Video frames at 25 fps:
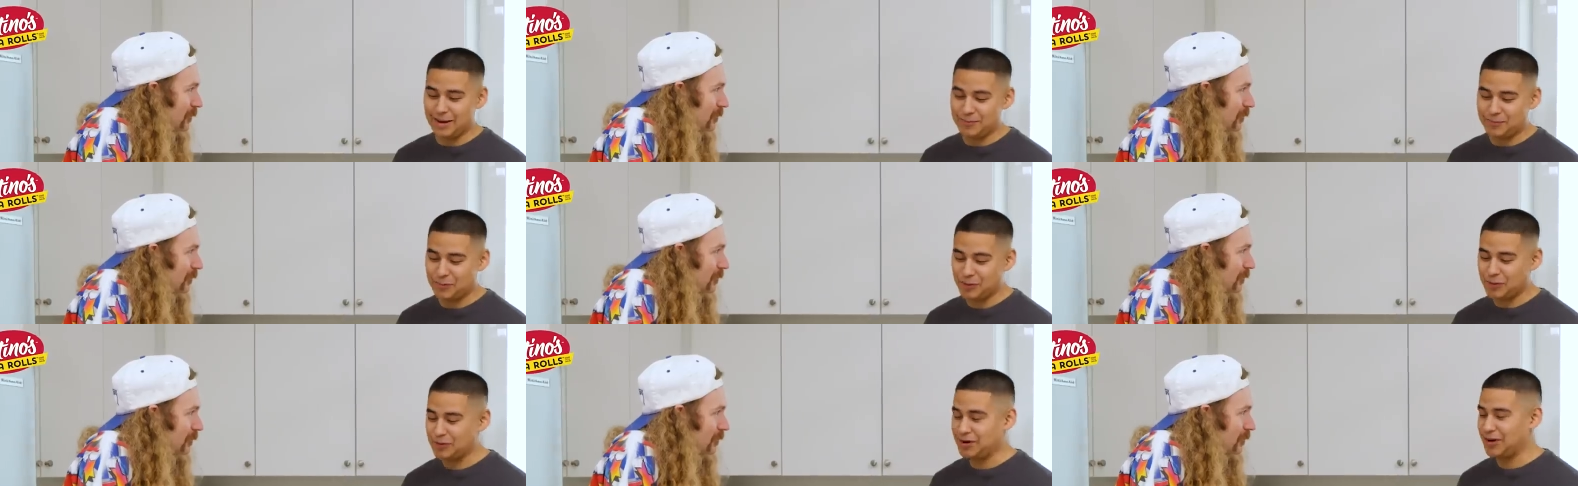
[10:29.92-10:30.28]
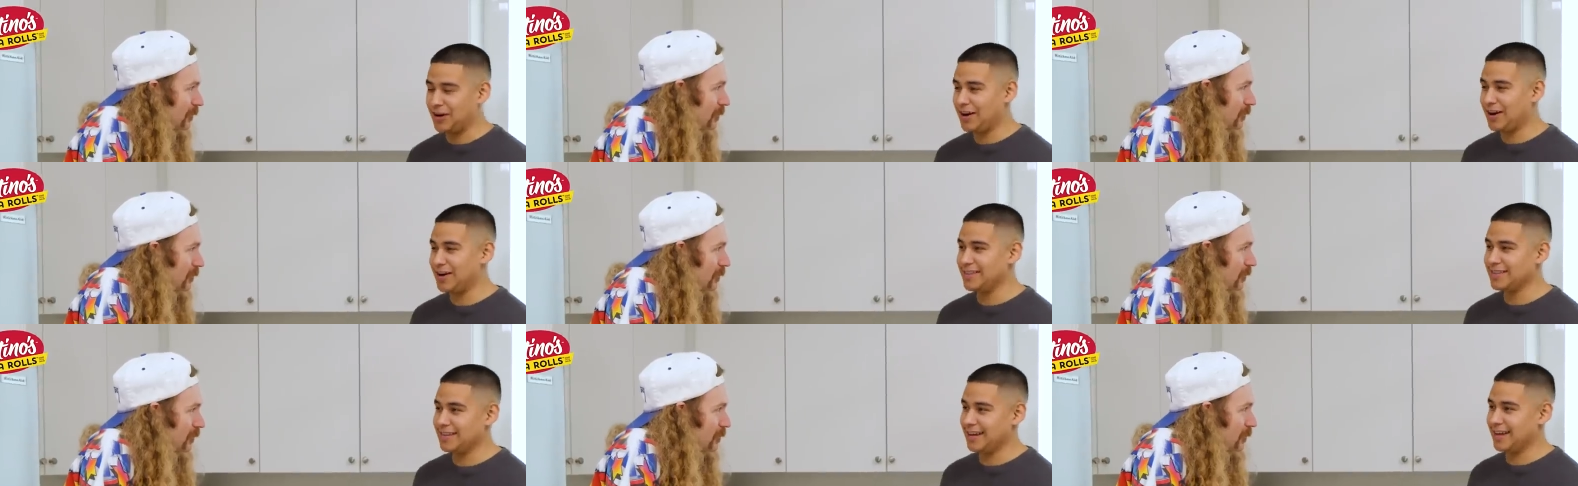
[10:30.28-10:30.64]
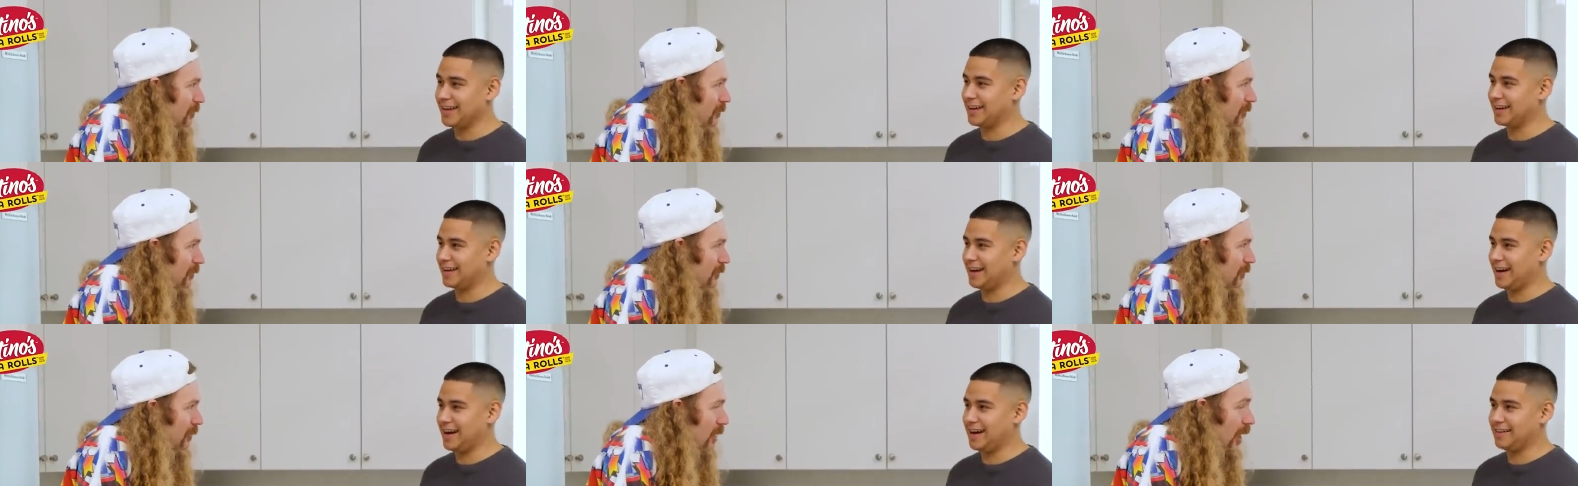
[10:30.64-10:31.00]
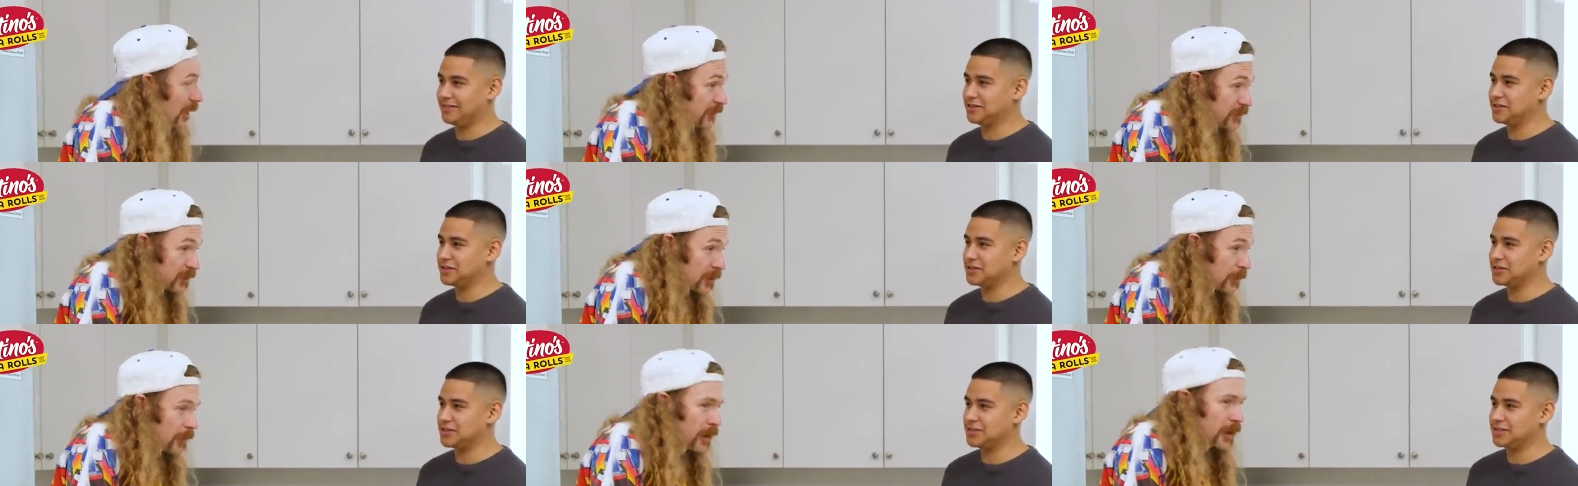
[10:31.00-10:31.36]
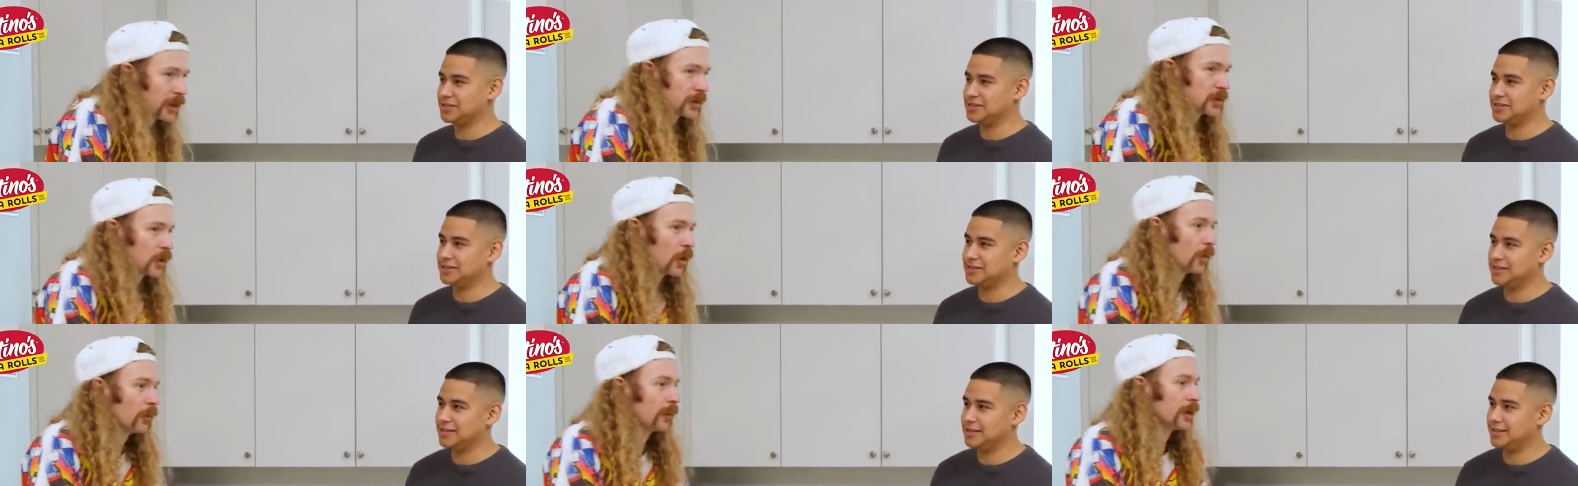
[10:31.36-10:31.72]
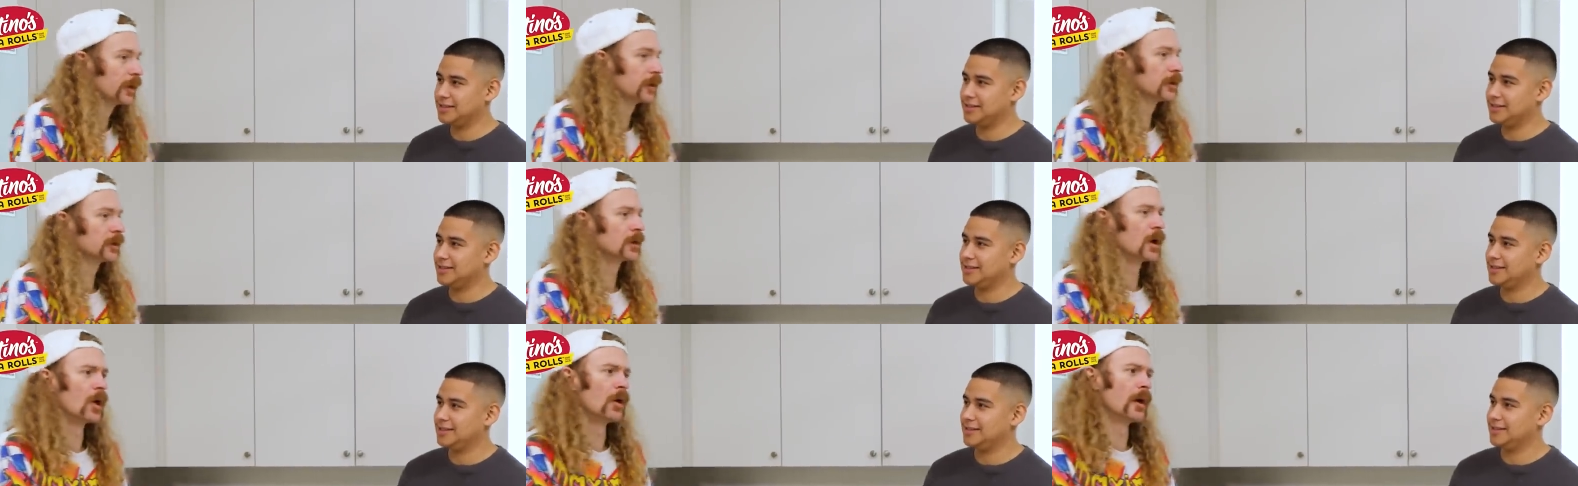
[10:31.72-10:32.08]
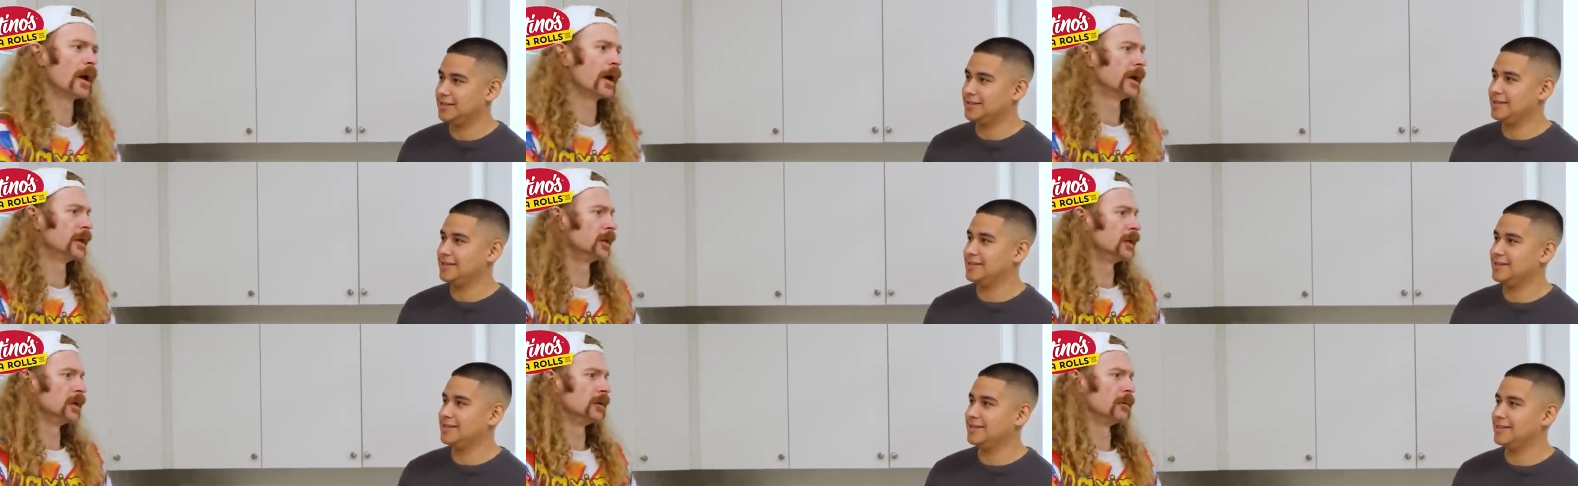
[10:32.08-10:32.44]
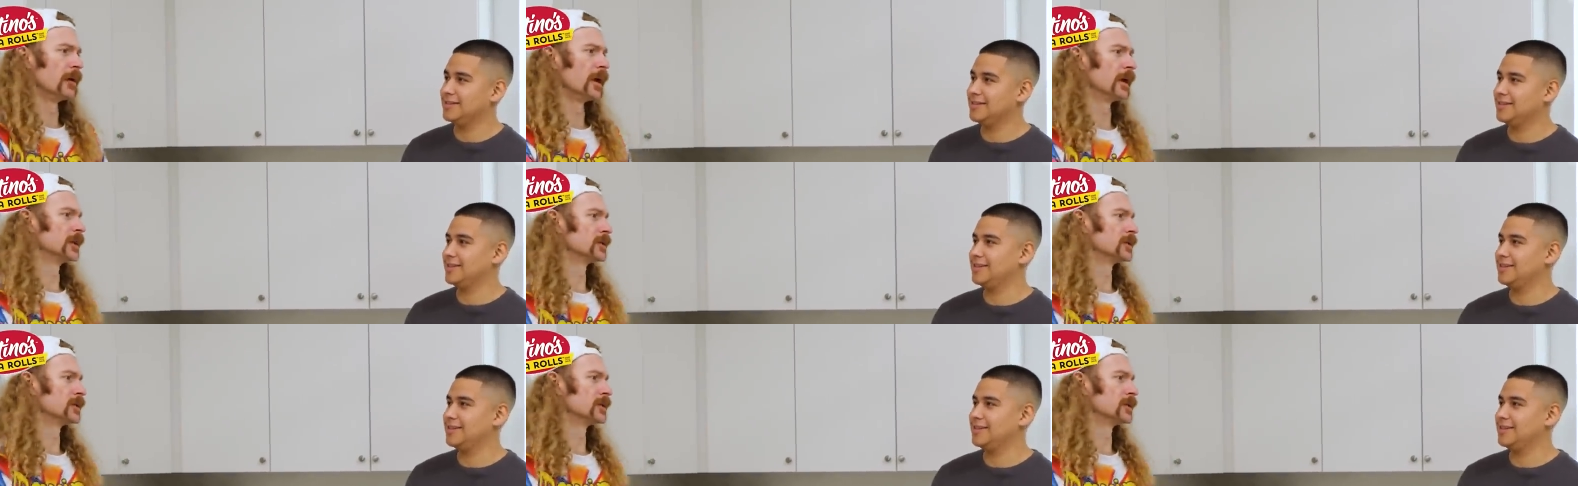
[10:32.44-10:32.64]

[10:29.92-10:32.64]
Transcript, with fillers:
Speaker 1: point on, like I.
Speaker 2: If just, somebody told me, "Yo, AD man,